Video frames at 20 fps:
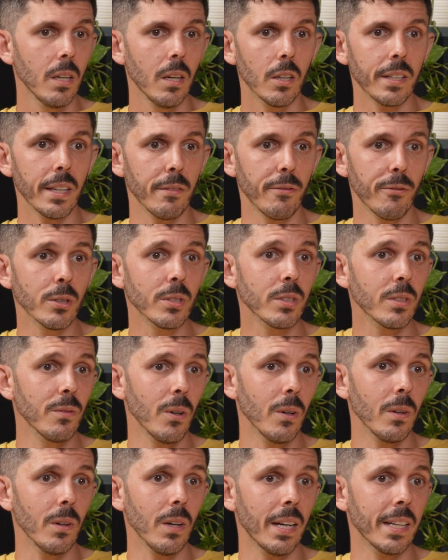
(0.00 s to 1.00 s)
Okay, first of
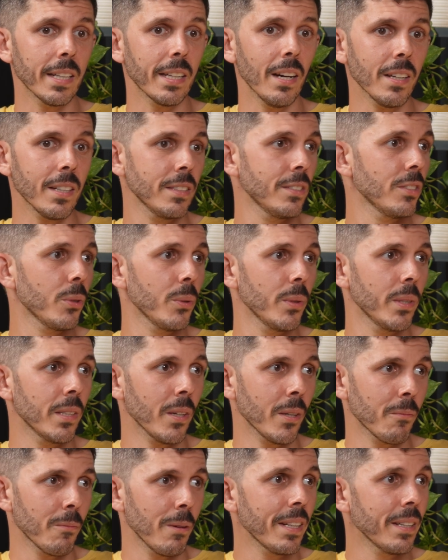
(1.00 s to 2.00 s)
all, I got into it
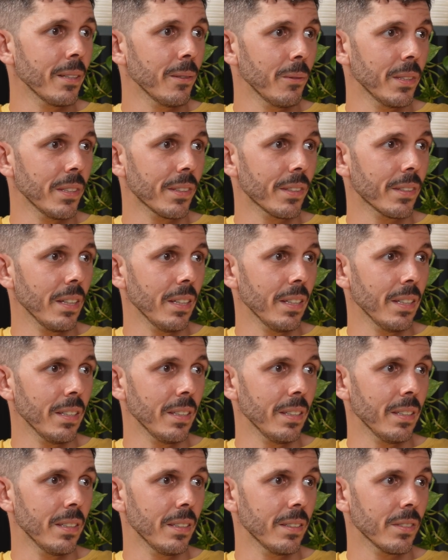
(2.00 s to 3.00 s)
on Reddit with
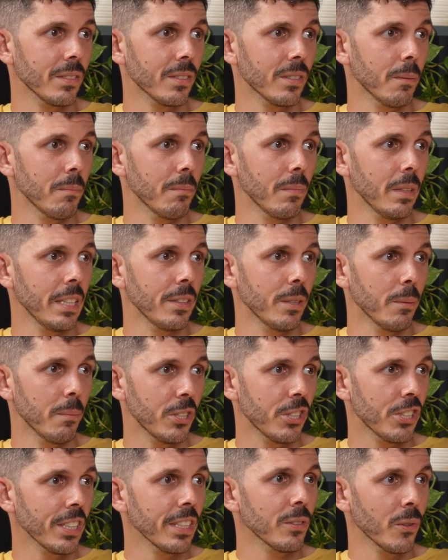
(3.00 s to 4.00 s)
some in the
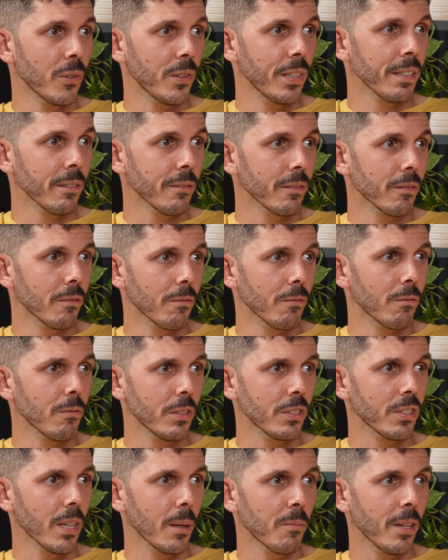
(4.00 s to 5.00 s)
machine learning
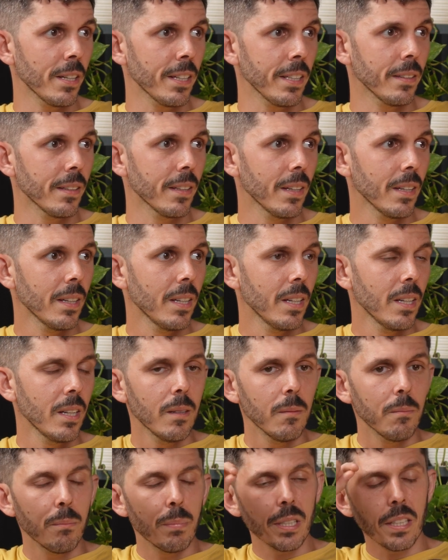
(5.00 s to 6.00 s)
subreddit
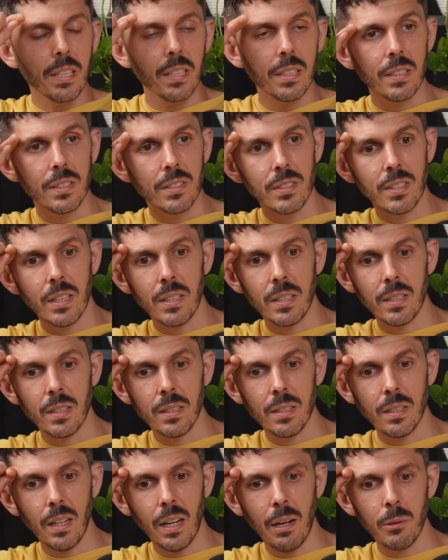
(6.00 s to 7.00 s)
because
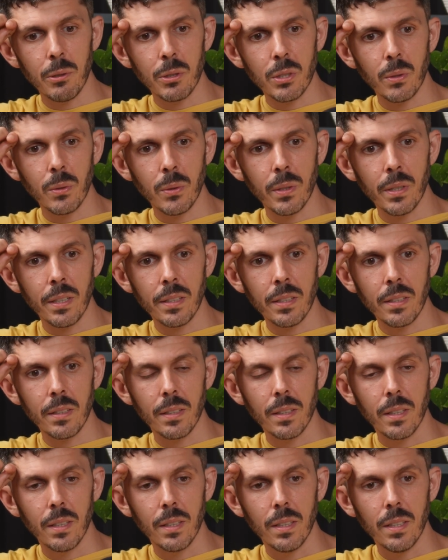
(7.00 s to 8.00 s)
I was going
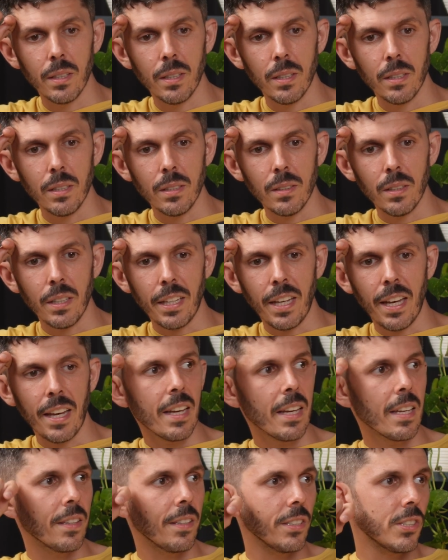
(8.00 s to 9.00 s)
like,
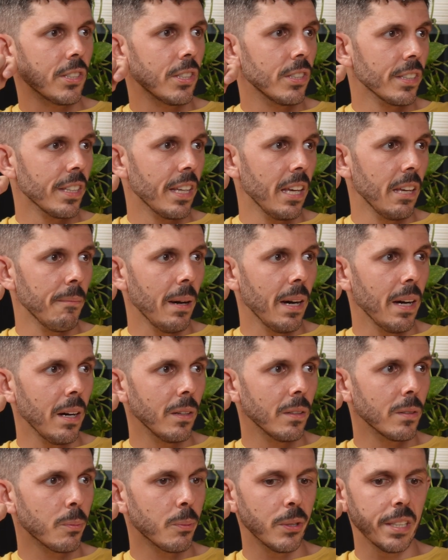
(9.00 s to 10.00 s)
hey, this just came
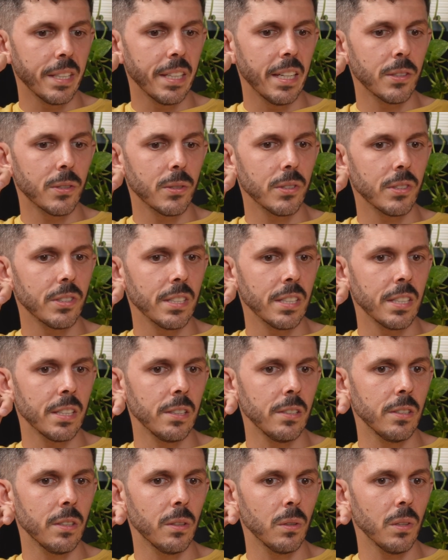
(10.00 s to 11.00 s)
out, pretty interesting,
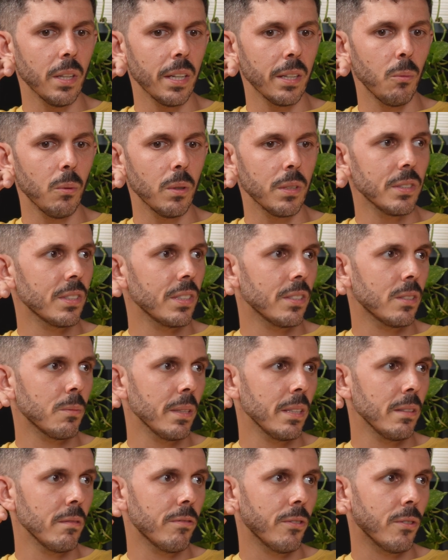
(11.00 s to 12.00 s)
like what does this
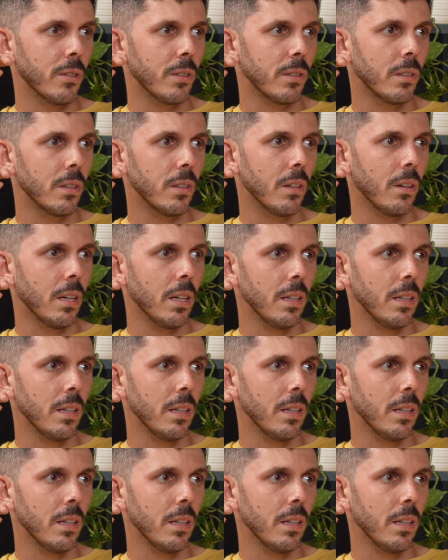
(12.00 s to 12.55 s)
mean for